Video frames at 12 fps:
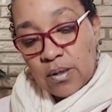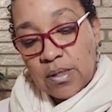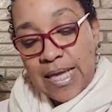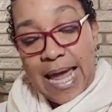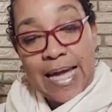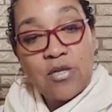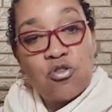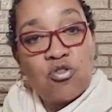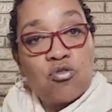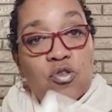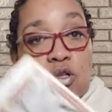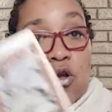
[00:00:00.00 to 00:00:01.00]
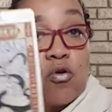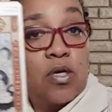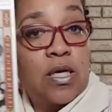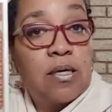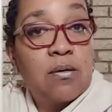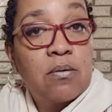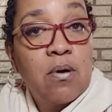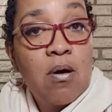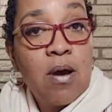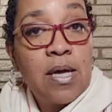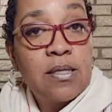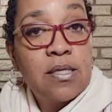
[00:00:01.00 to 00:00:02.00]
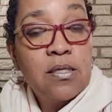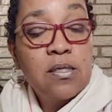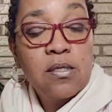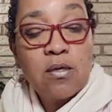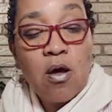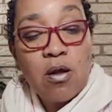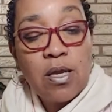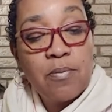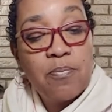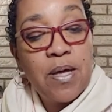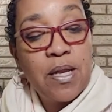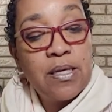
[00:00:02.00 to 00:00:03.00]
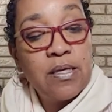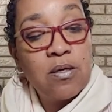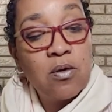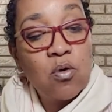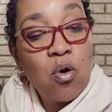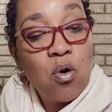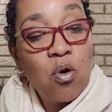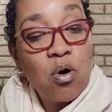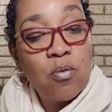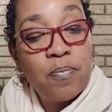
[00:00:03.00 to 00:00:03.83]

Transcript: dangers lurking. All right, this is called a peligro,